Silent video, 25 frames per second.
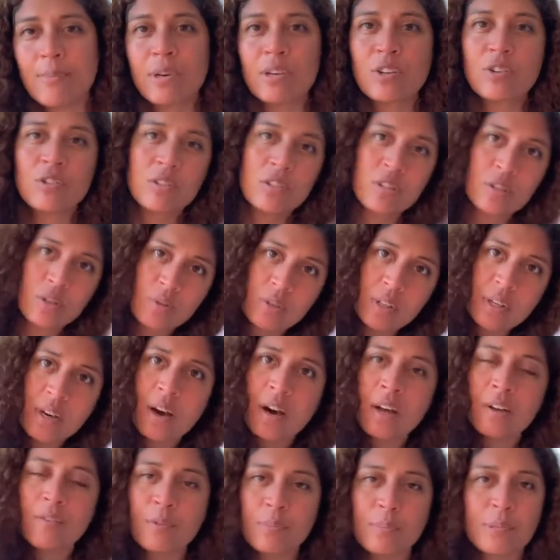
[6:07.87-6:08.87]
I couldn't do the
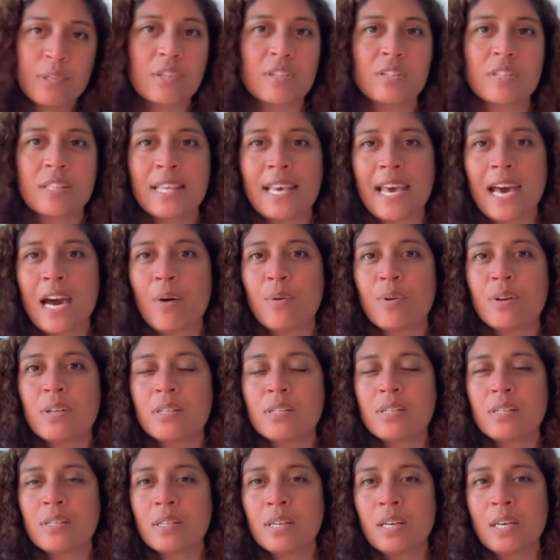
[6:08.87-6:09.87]
carnival because of the
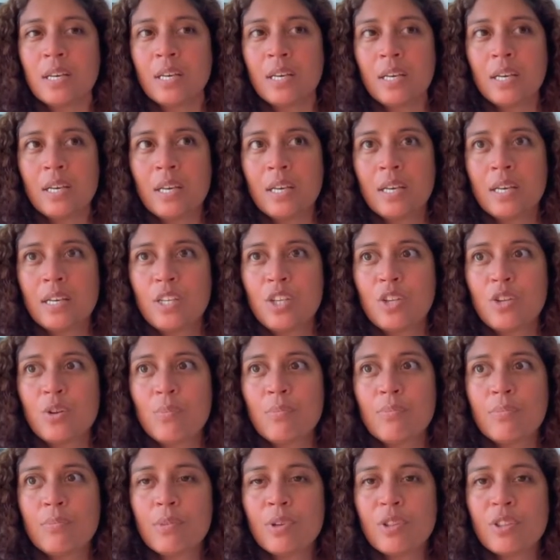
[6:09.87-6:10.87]
hours and, you know,
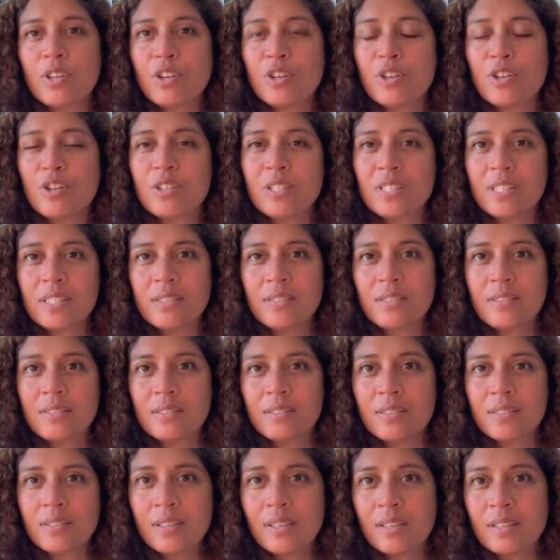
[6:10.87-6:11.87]
motherhood
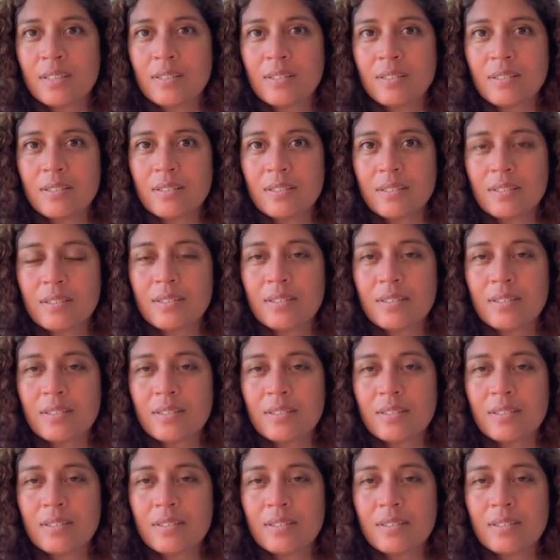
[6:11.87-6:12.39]
and